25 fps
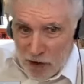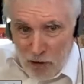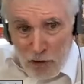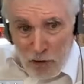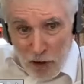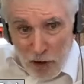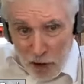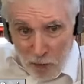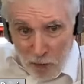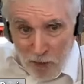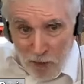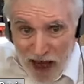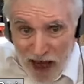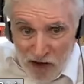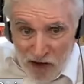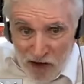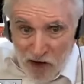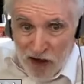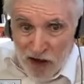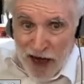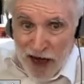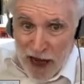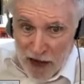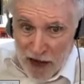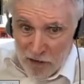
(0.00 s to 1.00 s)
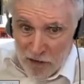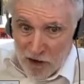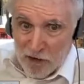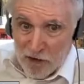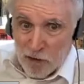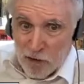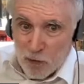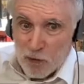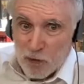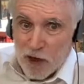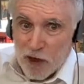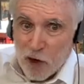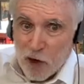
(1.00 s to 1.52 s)
You can imagine how
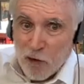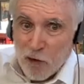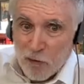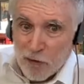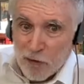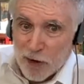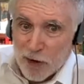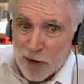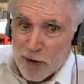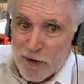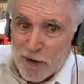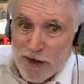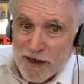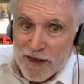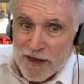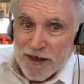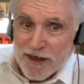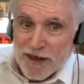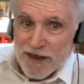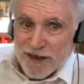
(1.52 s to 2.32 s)
this went over